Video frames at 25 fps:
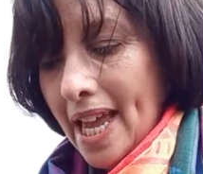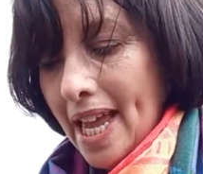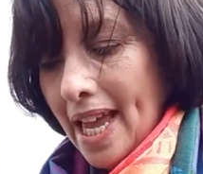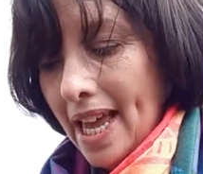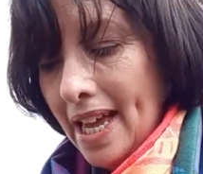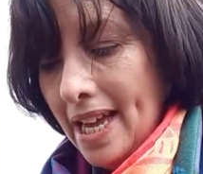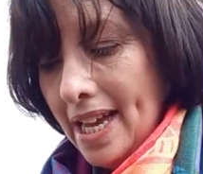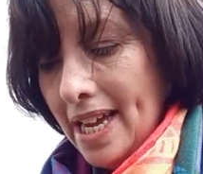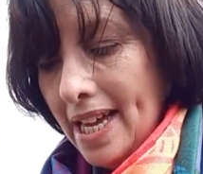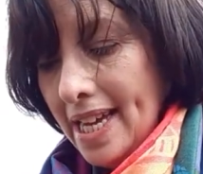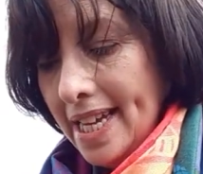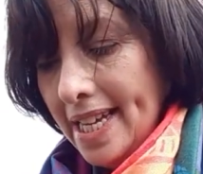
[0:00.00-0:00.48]

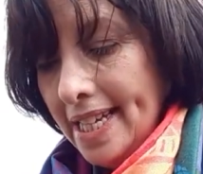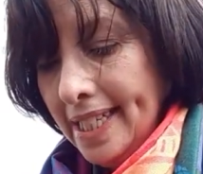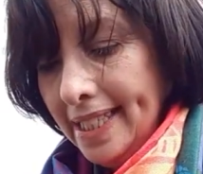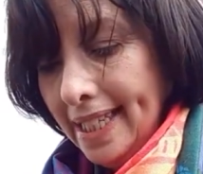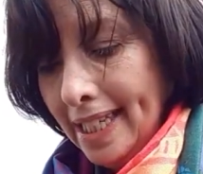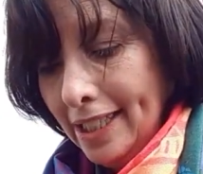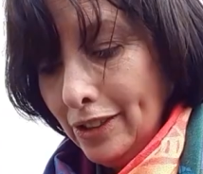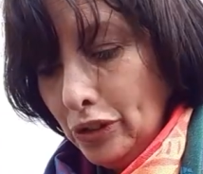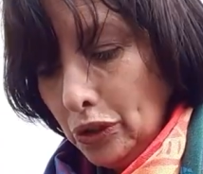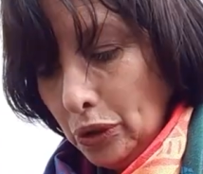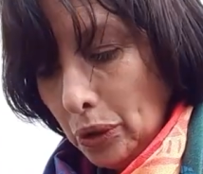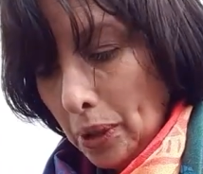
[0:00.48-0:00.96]
And
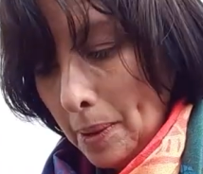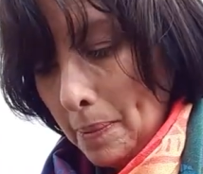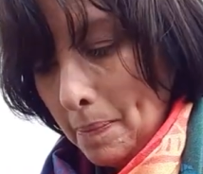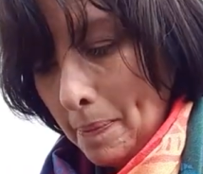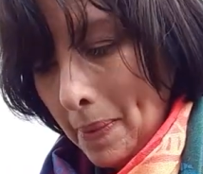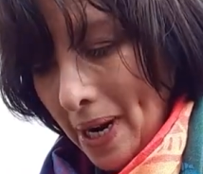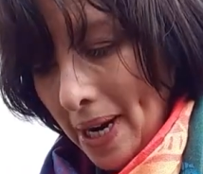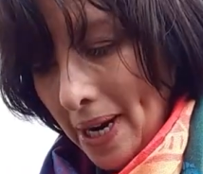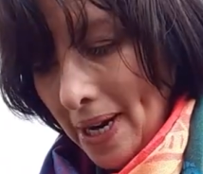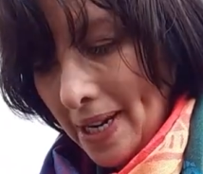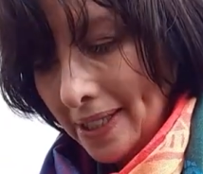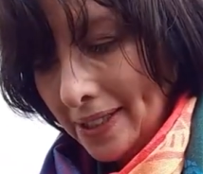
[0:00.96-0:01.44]
I took
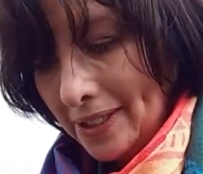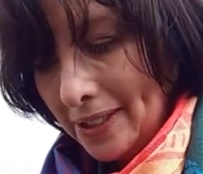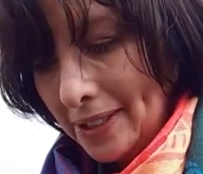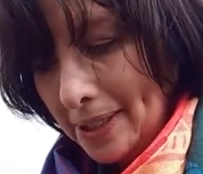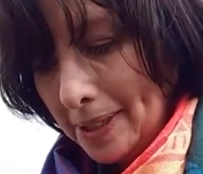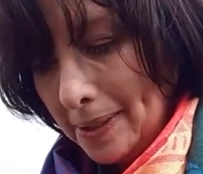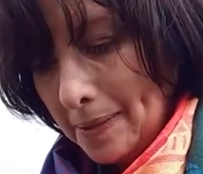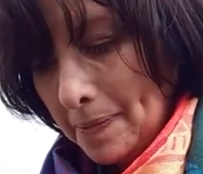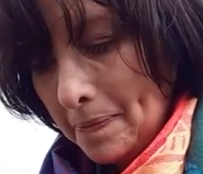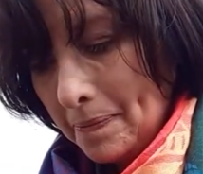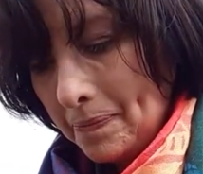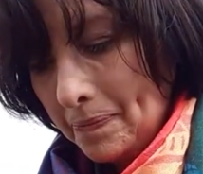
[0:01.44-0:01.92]

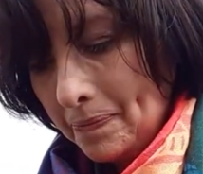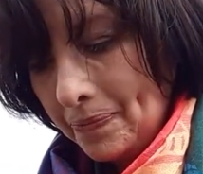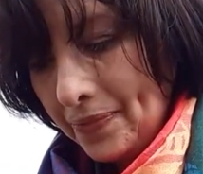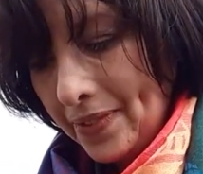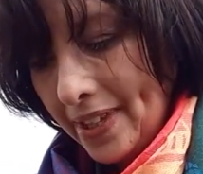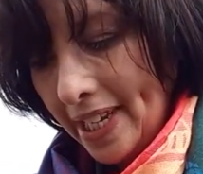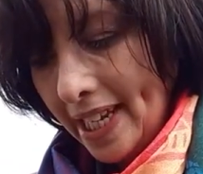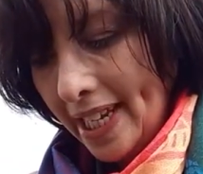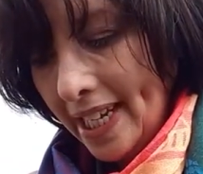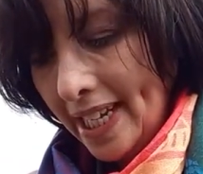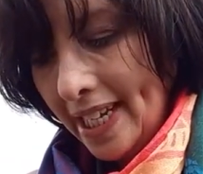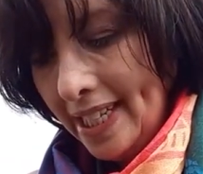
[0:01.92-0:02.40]
part
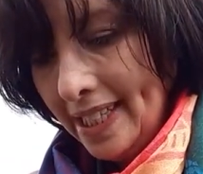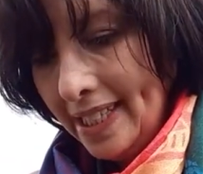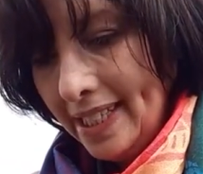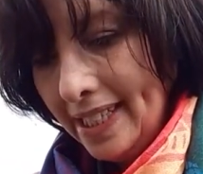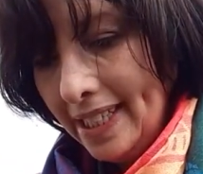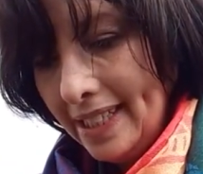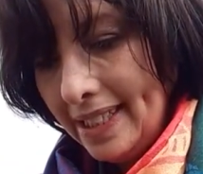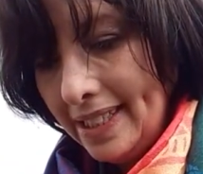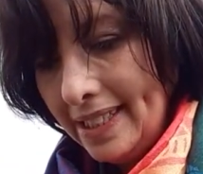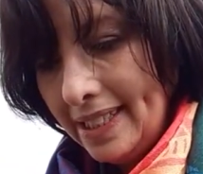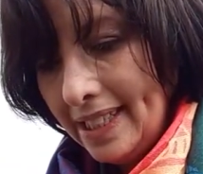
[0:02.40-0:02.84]
in,